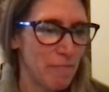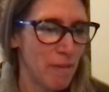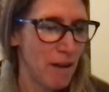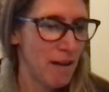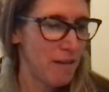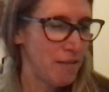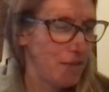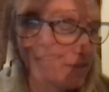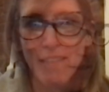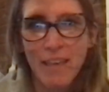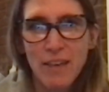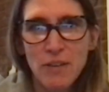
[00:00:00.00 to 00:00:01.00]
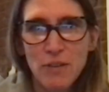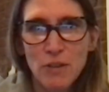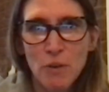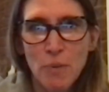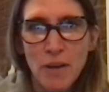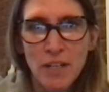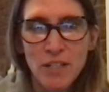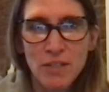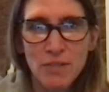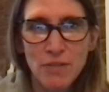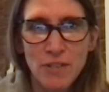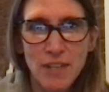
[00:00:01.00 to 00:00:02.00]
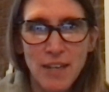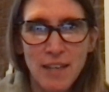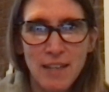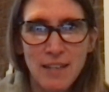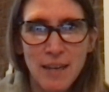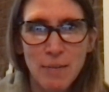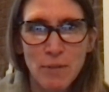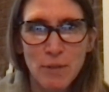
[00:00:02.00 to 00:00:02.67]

Well, thank you so much for taking the thank time you.